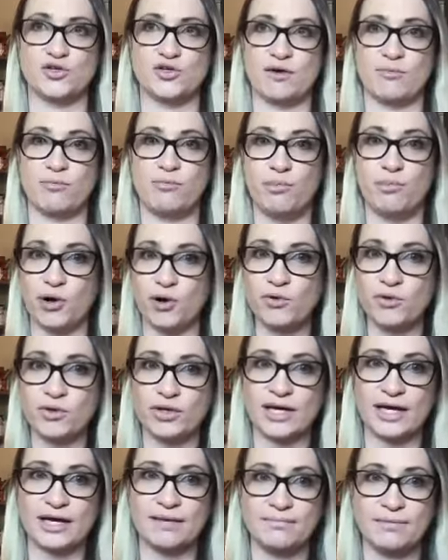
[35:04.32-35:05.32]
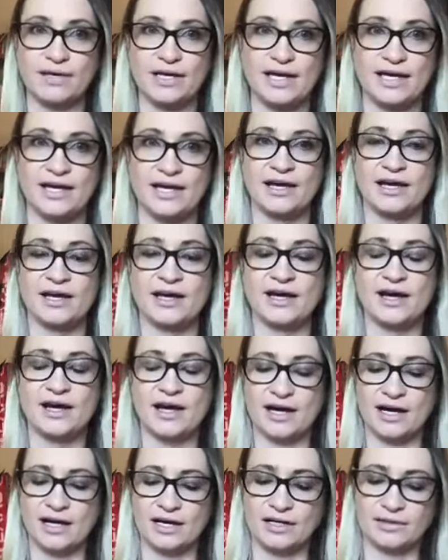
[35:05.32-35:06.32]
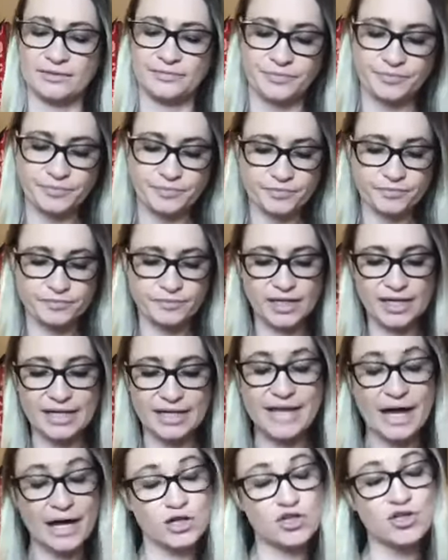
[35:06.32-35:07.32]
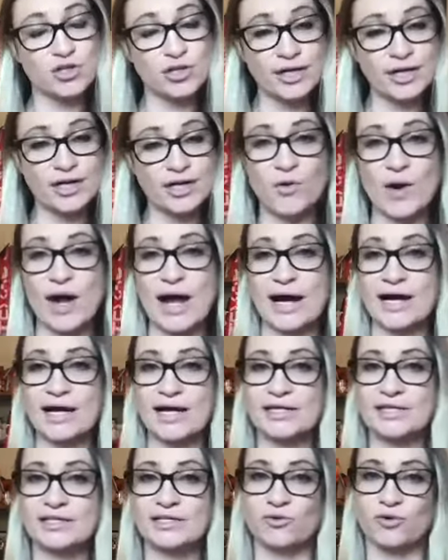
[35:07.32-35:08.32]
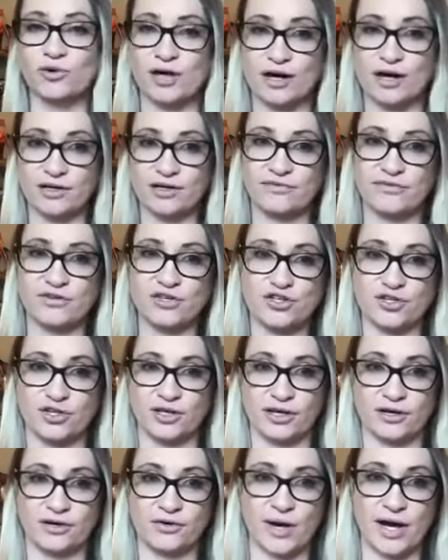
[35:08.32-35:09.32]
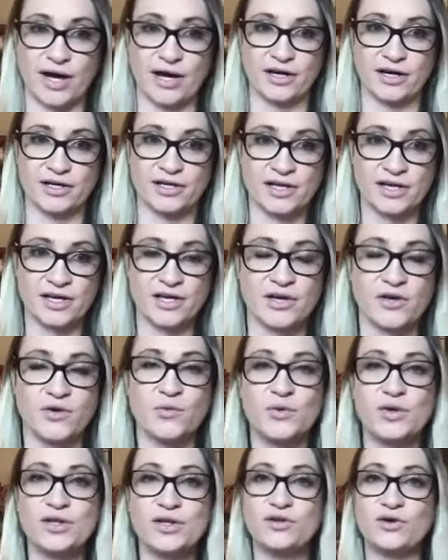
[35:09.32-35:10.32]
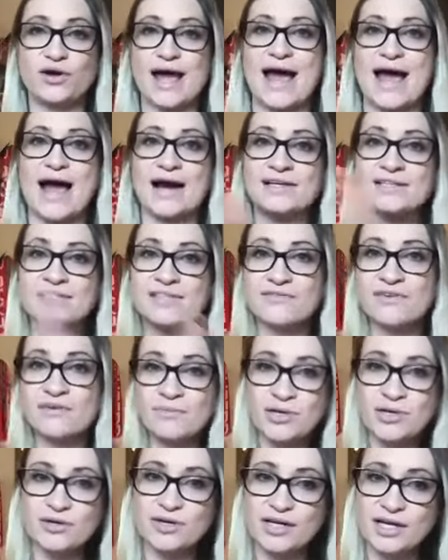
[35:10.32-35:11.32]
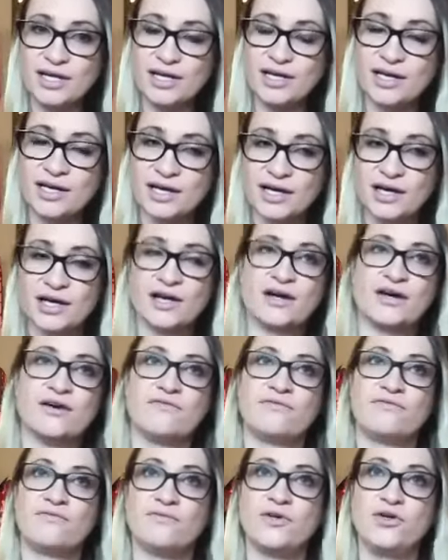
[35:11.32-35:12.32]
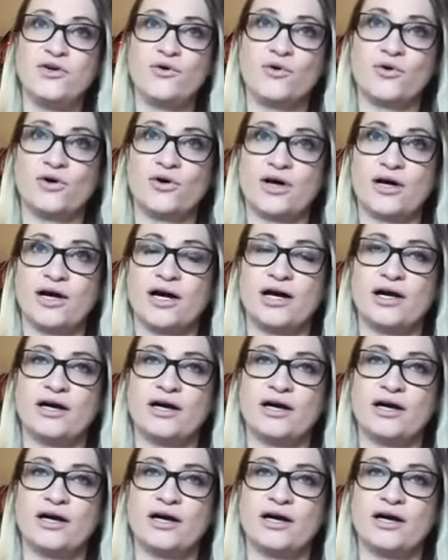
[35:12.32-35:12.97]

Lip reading: Now, both can be naturally acquired or artificially acquired. With your active immunity, your